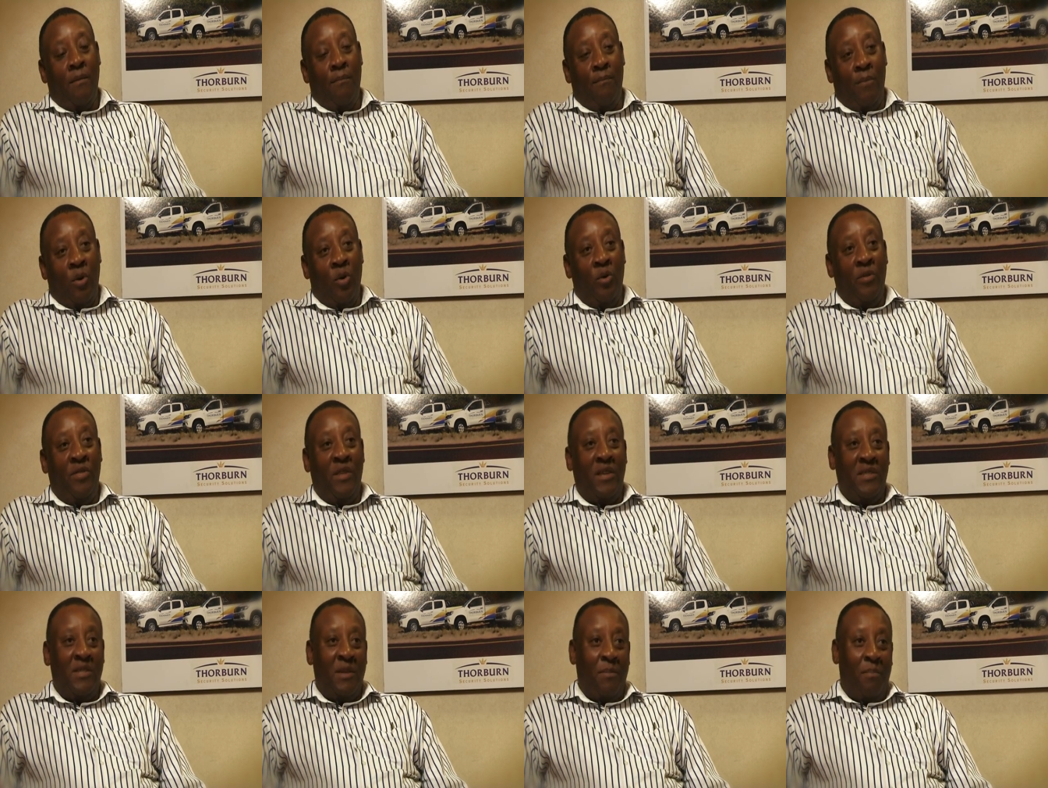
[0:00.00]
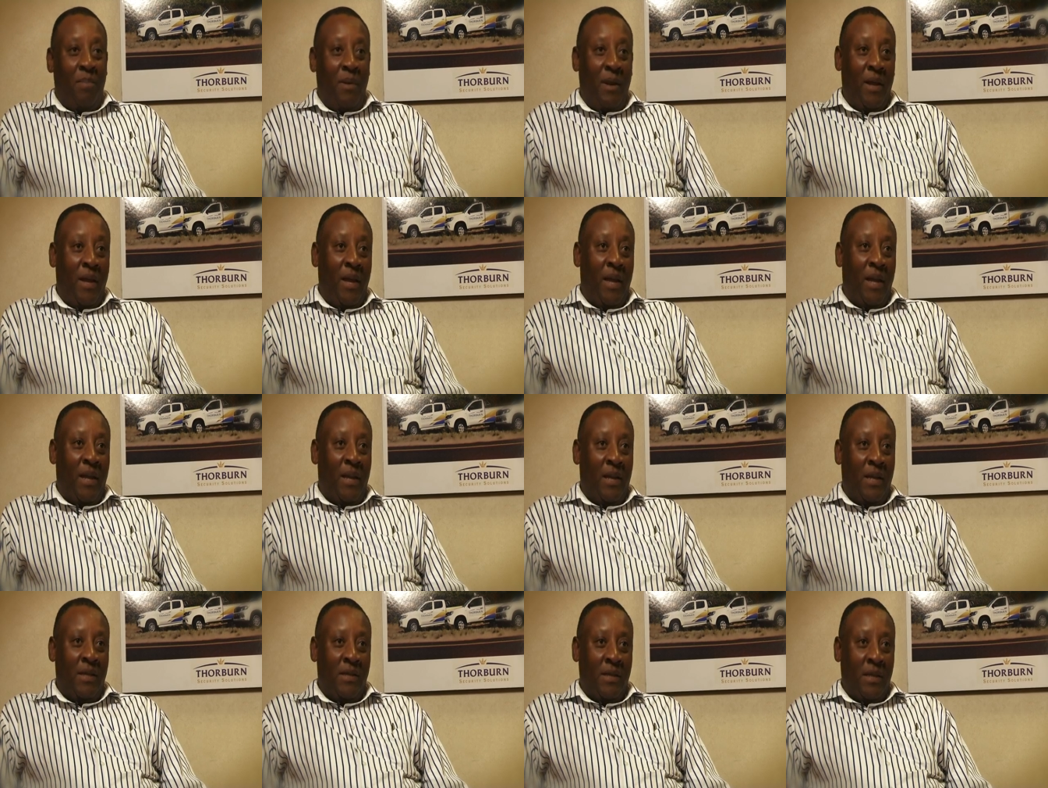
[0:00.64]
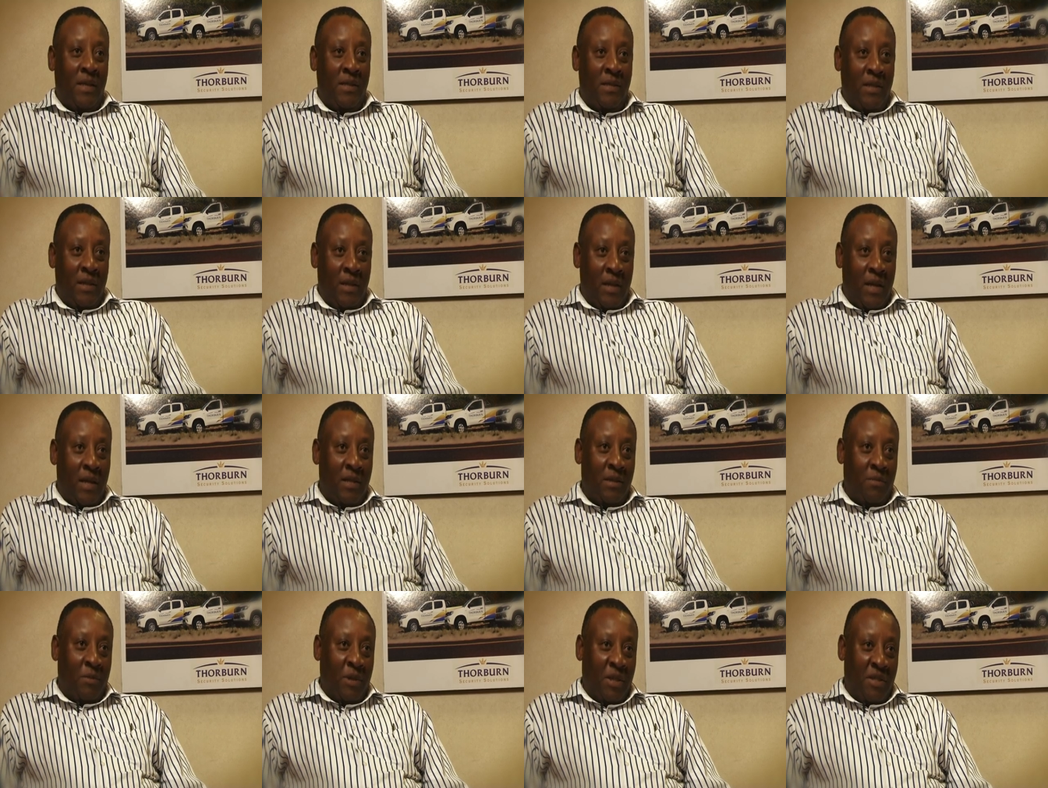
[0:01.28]
both as a player and as an
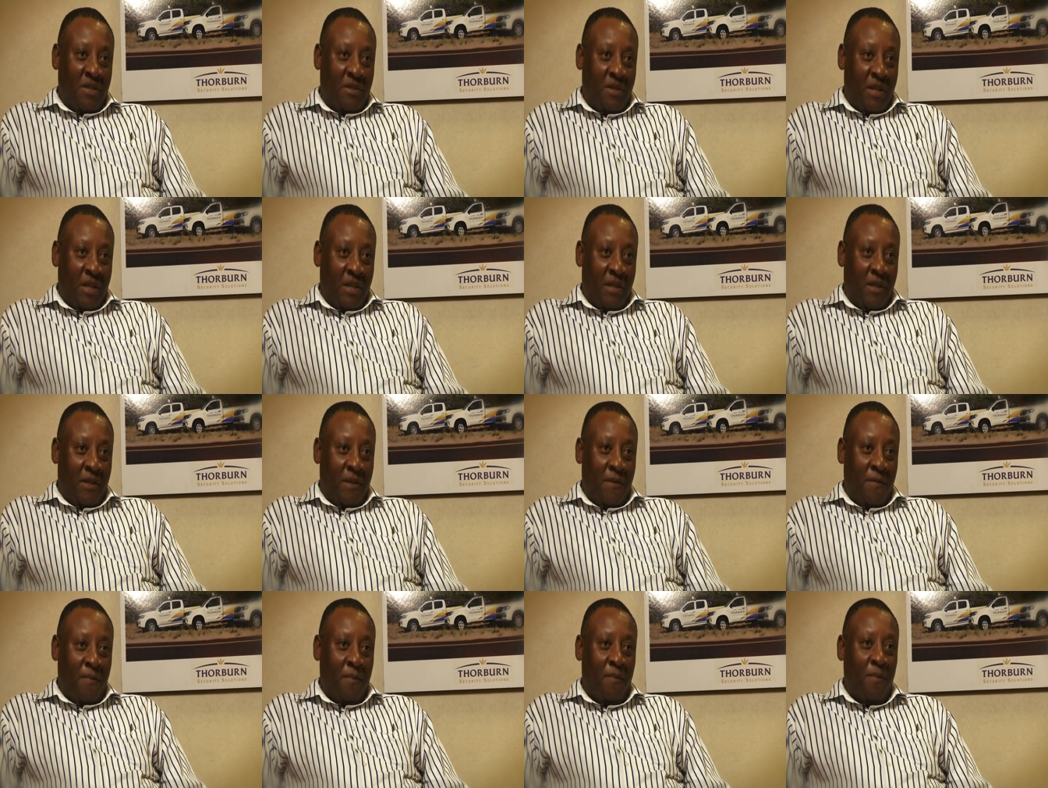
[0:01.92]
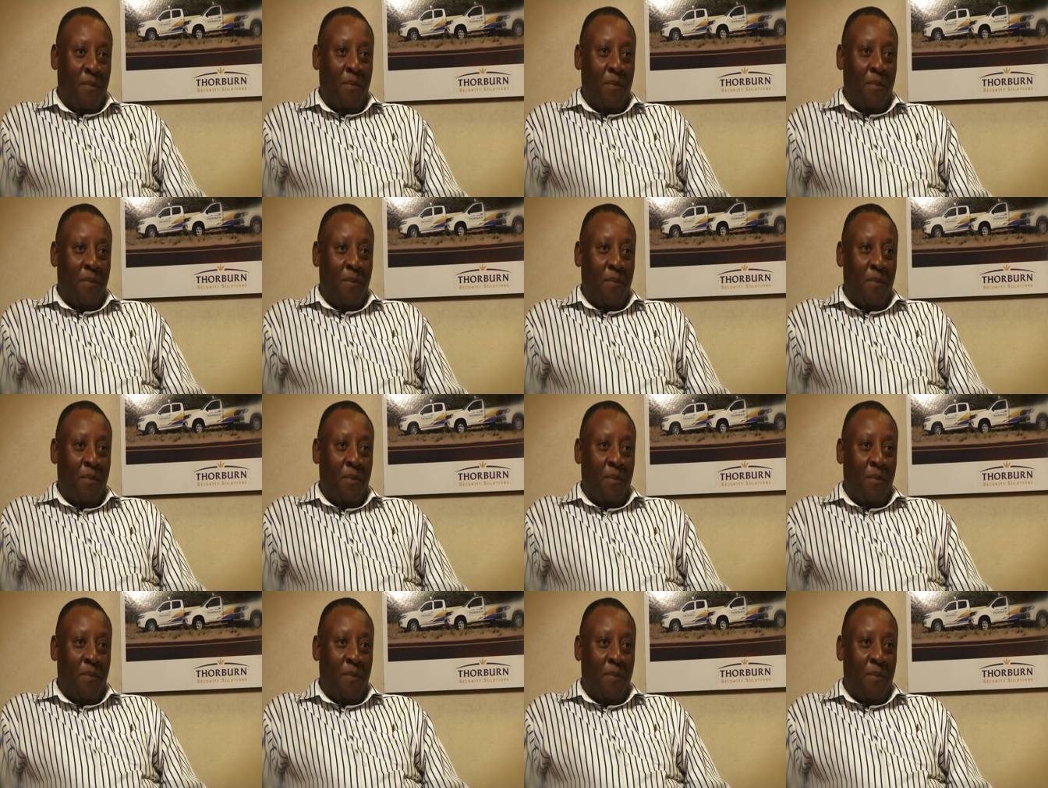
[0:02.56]
administrator.